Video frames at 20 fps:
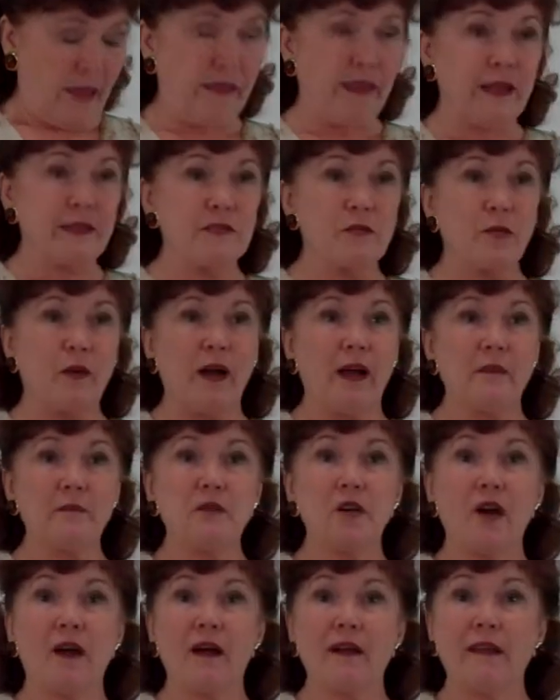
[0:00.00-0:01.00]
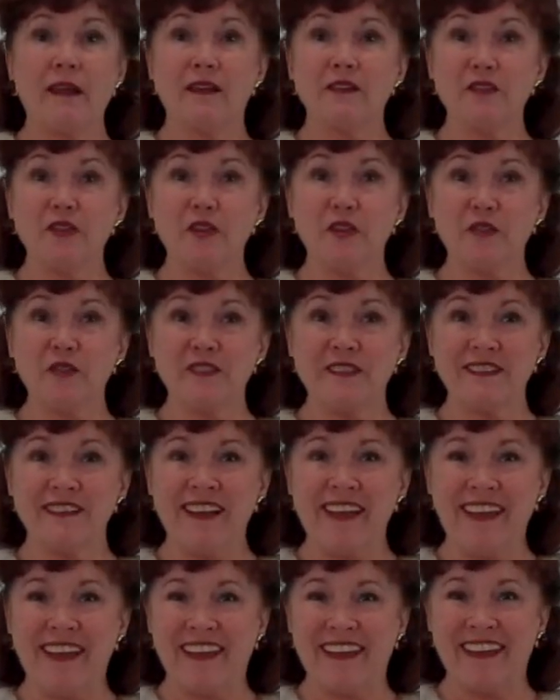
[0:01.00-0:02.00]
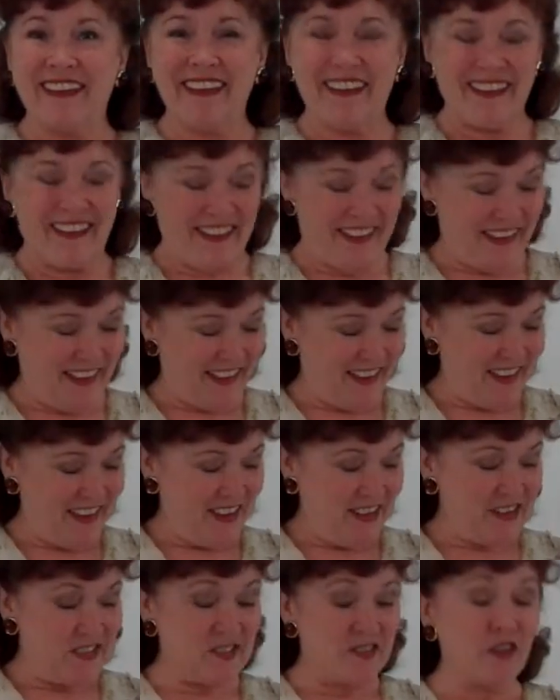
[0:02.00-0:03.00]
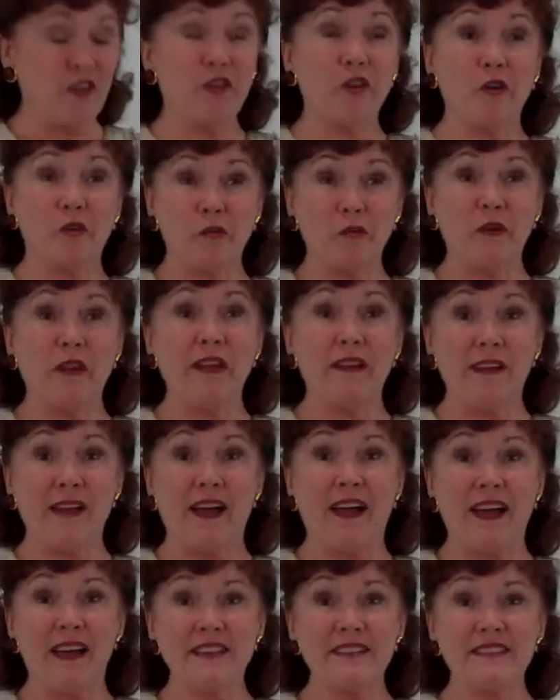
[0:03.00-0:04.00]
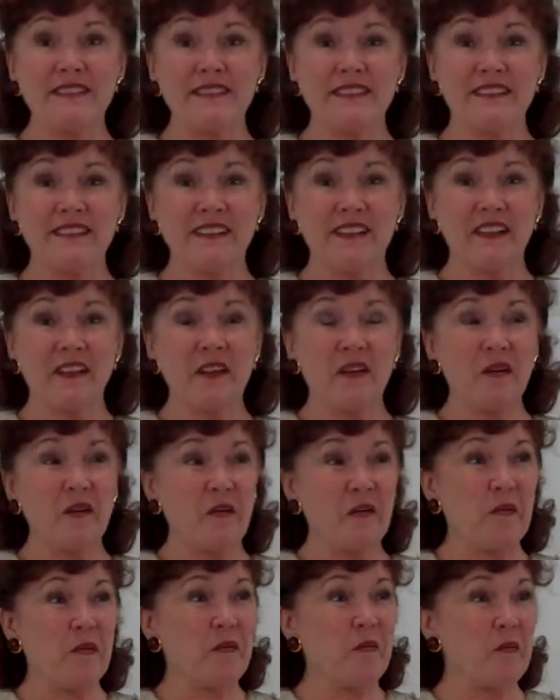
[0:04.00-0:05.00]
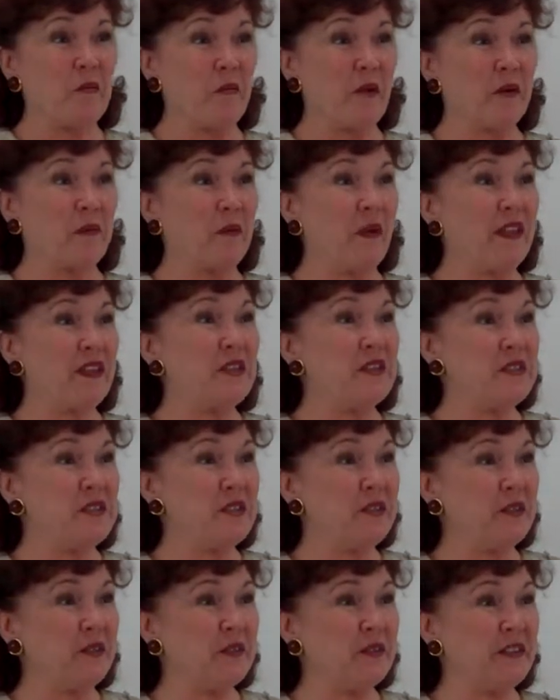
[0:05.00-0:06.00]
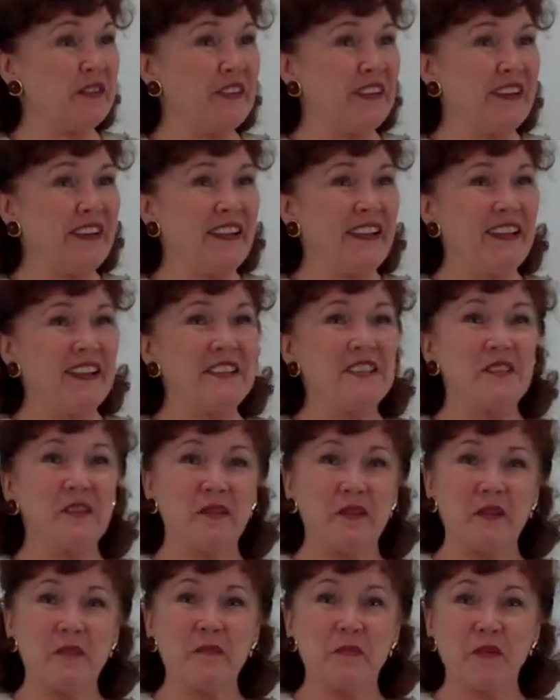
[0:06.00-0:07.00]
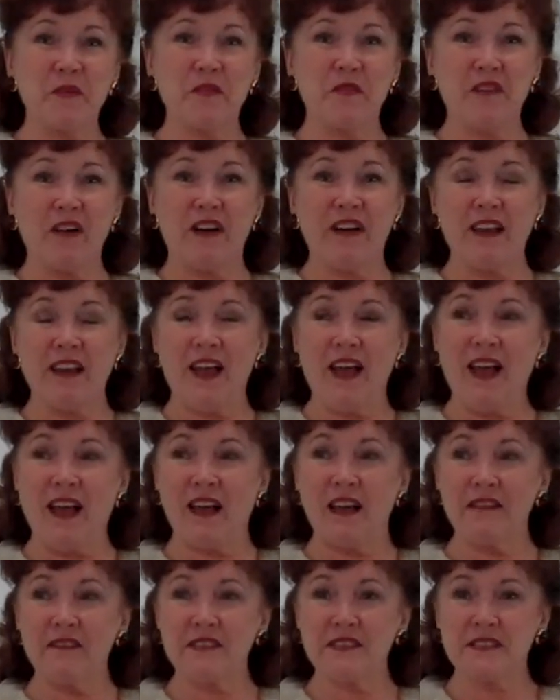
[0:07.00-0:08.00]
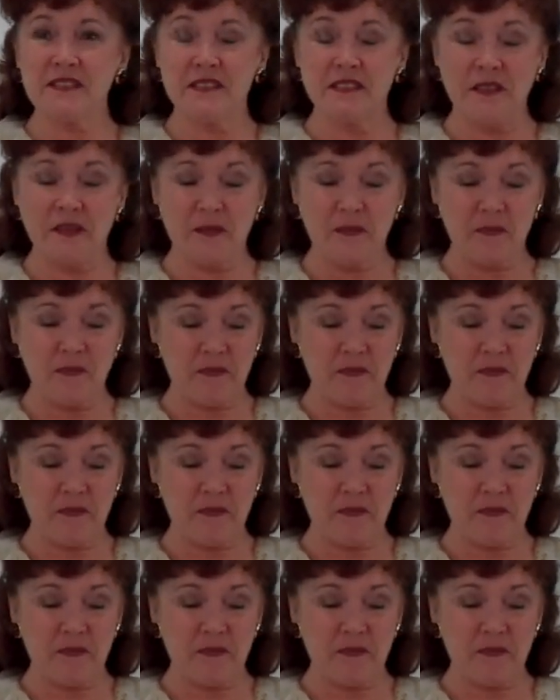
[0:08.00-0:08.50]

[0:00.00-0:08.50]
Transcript: And that's why I'm talking to you today, so you'll realize what we can do to improve our lives.